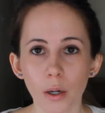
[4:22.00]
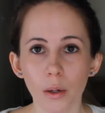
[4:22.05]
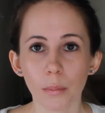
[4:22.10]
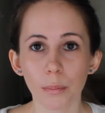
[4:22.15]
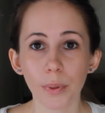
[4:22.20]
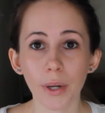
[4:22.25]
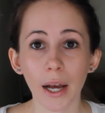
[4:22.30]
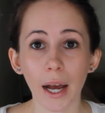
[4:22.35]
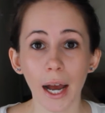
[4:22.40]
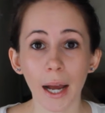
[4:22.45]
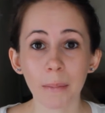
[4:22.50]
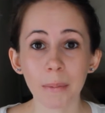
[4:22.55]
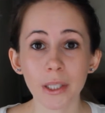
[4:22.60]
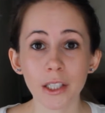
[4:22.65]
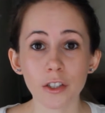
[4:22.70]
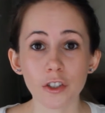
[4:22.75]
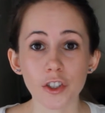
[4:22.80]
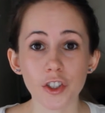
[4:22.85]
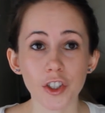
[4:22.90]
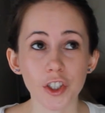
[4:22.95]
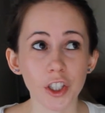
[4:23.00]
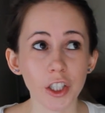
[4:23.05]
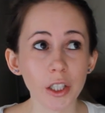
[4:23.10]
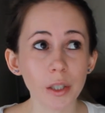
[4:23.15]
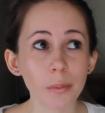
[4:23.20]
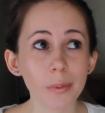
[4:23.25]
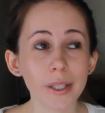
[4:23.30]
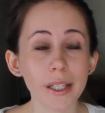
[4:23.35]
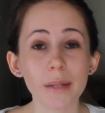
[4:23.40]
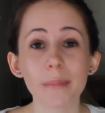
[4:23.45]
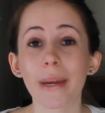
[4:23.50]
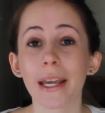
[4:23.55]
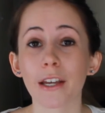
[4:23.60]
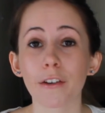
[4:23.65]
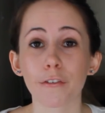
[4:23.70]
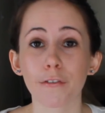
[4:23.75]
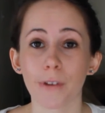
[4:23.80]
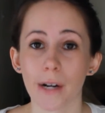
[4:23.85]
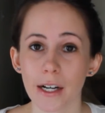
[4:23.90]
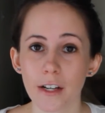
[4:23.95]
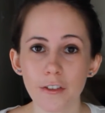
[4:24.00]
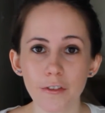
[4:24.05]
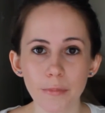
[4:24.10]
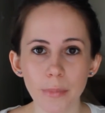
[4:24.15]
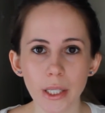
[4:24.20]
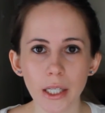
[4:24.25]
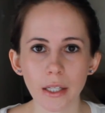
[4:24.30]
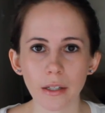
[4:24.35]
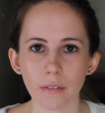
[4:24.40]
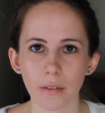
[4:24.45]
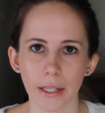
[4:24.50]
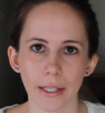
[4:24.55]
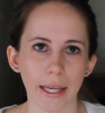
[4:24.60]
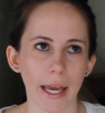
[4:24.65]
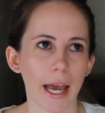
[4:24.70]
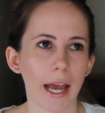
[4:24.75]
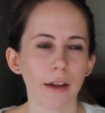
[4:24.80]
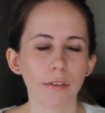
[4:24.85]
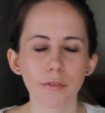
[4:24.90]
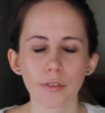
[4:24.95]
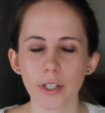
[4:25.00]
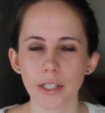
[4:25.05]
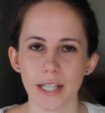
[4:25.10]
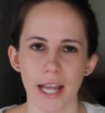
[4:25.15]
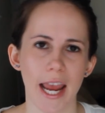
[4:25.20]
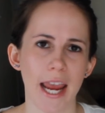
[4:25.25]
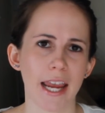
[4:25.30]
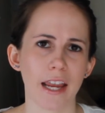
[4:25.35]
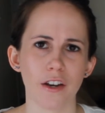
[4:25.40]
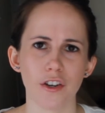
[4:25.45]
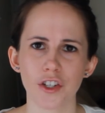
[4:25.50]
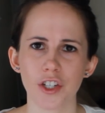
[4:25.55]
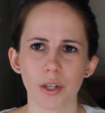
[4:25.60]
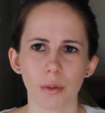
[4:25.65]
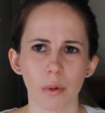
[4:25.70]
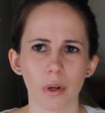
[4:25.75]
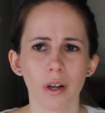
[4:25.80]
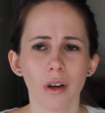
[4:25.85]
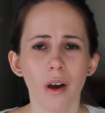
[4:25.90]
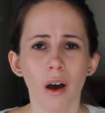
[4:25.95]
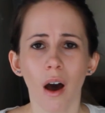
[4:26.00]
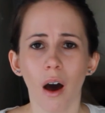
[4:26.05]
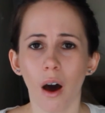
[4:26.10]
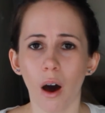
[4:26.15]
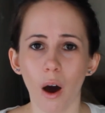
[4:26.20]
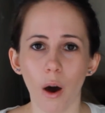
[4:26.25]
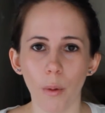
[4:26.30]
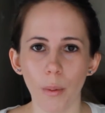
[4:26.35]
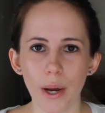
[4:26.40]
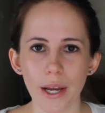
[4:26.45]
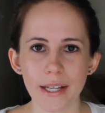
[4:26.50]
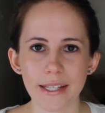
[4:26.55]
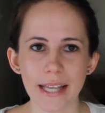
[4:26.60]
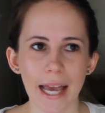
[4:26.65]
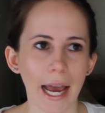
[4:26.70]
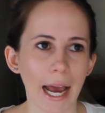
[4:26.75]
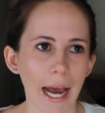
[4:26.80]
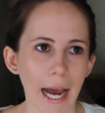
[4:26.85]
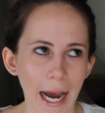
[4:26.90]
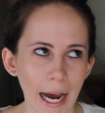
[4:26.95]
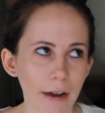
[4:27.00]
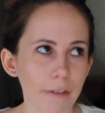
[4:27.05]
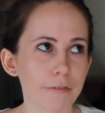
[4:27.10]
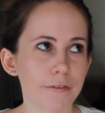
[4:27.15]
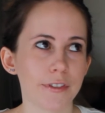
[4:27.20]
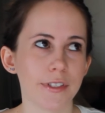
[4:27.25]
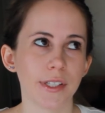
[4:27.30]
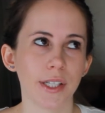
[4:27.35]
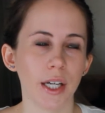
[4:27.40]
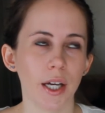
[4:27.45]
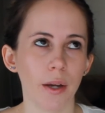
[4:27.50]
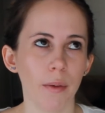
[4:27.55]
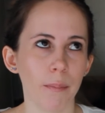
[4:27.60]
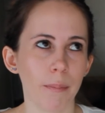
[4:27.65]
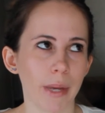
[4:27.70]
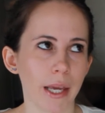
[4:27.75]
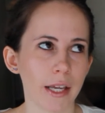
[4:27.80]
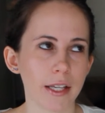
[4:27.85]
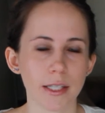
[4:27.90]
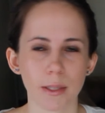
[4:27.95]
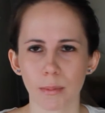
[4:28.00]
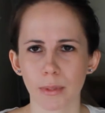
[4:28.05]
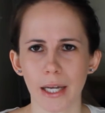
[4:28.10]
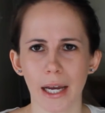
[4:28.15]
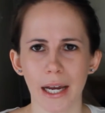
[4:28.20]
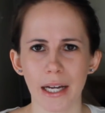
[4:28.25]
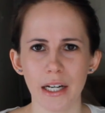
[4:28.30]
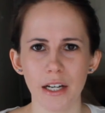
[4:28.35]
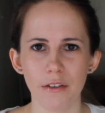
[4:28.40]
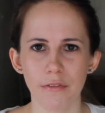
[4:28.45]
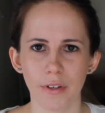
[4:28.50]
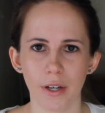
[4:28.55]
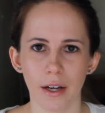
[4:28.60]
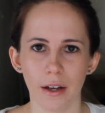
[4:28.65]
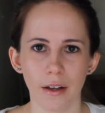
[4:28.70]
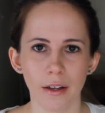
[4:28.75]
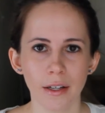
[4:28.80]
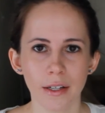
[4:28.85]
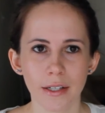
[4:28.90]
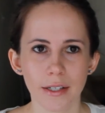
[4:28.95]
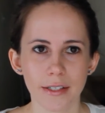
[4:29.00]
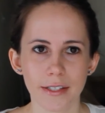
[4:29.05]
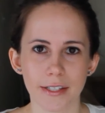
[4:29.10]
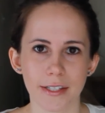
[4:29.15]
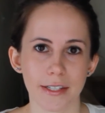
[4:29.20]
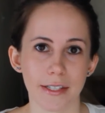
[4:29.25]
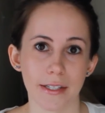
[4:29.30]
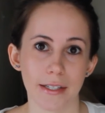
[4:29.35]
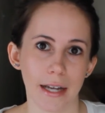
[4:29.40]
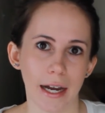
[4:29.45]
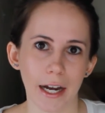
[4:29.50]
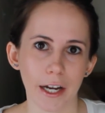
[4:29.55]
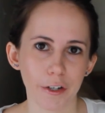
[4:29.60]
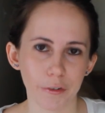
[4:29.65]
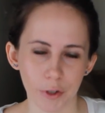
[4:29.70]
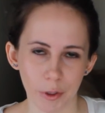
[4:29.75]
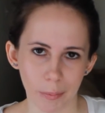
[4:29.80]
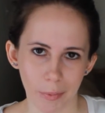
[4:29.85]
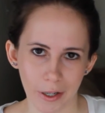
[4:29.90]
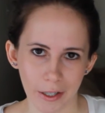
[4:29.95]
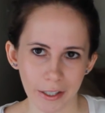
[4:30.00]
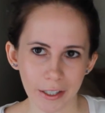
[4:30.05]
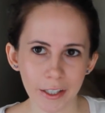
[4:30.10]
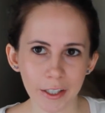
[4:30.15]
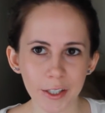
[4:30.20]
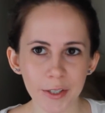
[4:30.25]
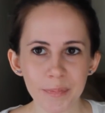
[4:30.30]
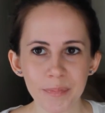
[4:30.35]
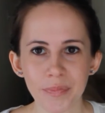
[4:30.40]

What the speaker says: But I mean, she would make fun of me like every day, and she would always have to make some kind of a snide remark.